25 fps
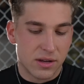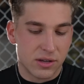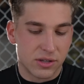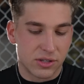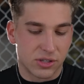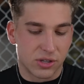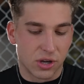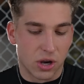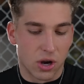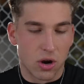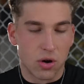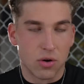
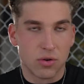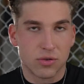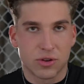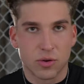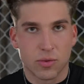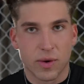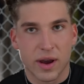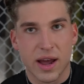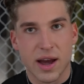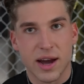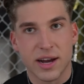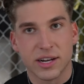so the
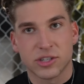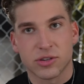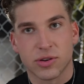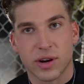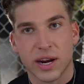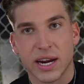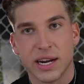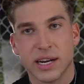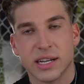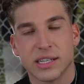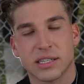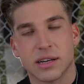way I
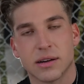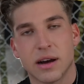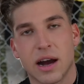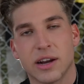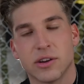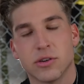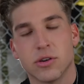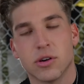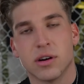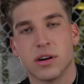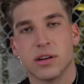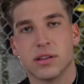train is I
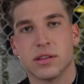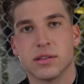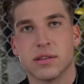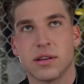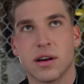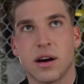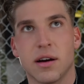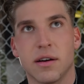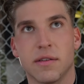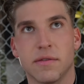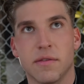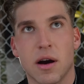do a,
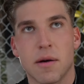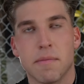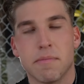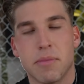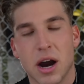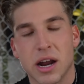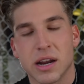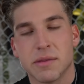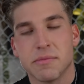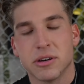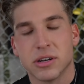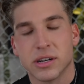a,
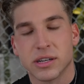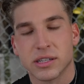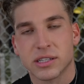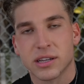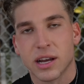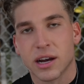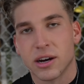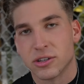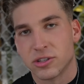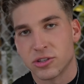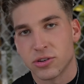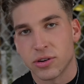bodybuilding
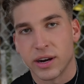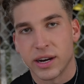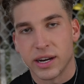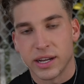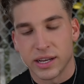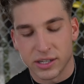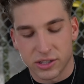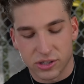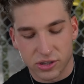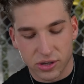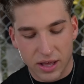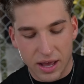style
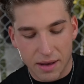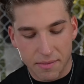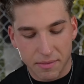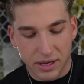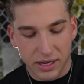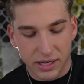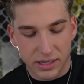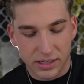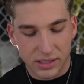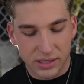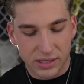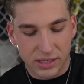training. So that
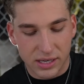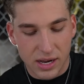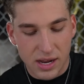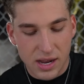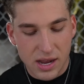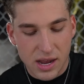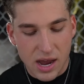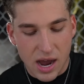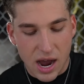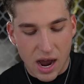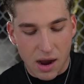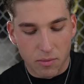means
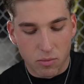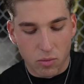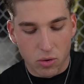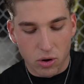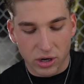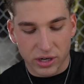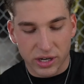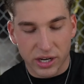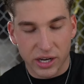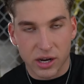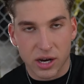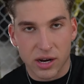I'm
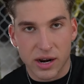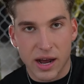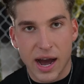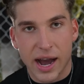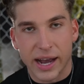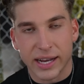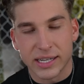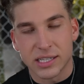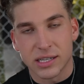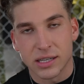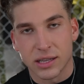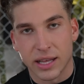working on
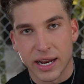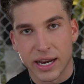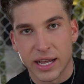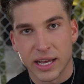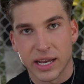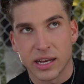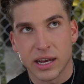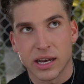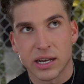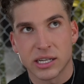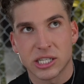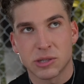
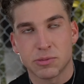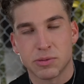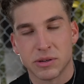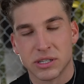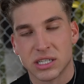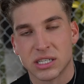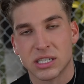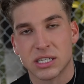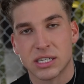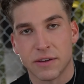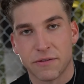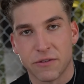isolating
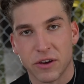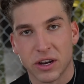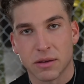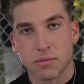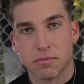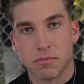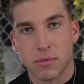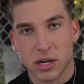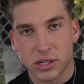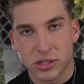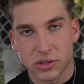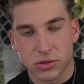specific
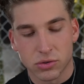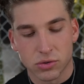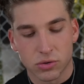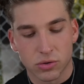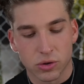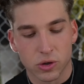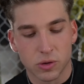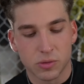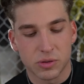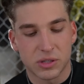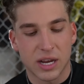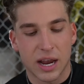muscle
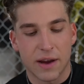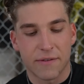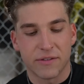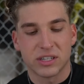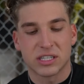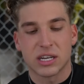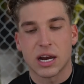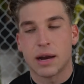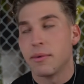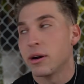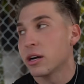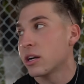groups every
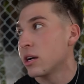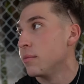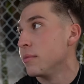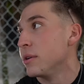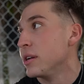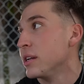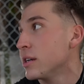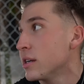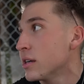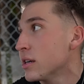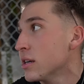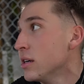time I come
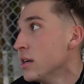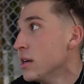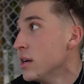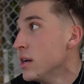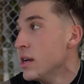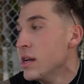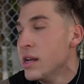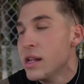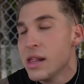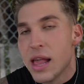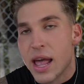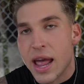in here
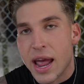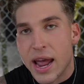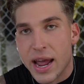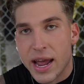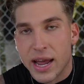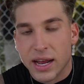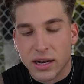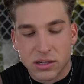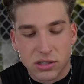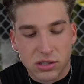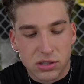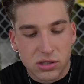
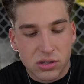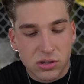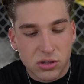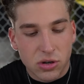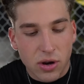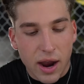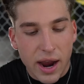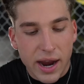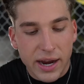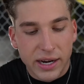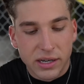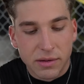and
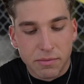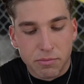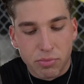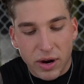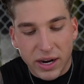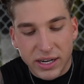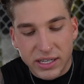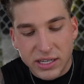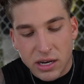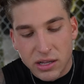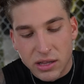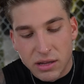trying to
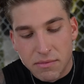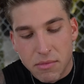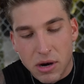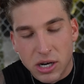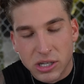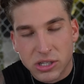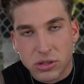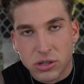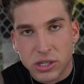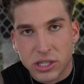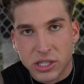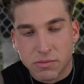break down the
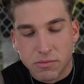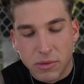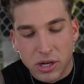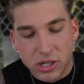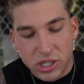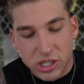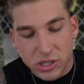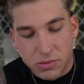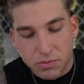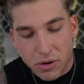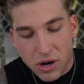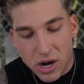muscle as
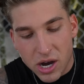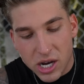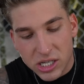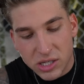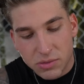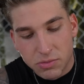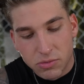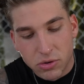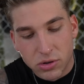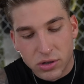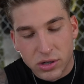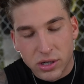much as
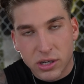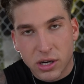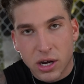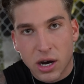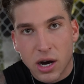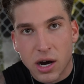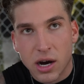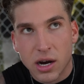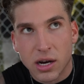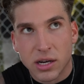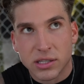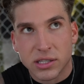possible to
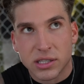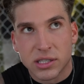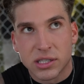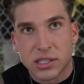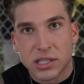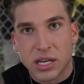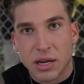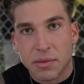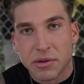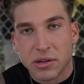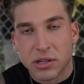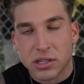cause
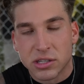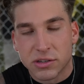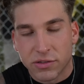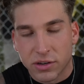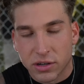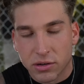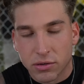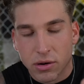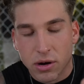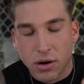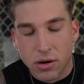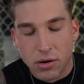stimulus
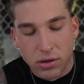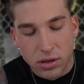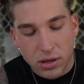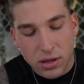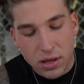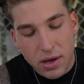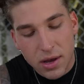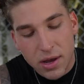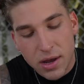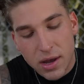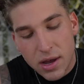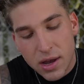for growth.
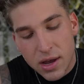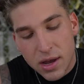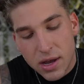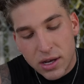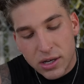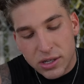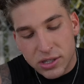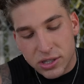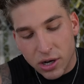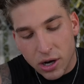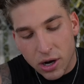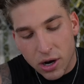
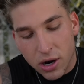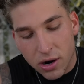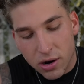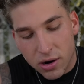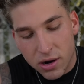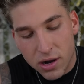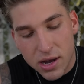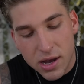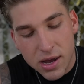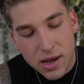So